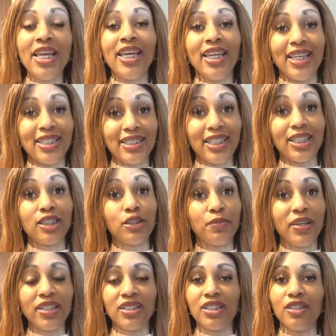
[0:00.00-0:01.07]
it's
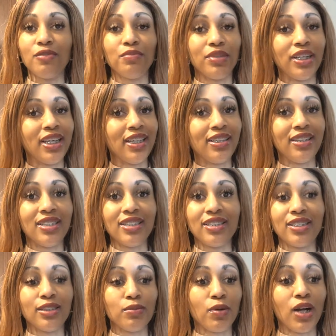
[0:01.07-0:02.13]
expensive, but
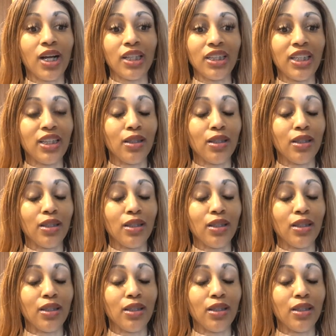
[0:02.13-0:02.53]
this is probably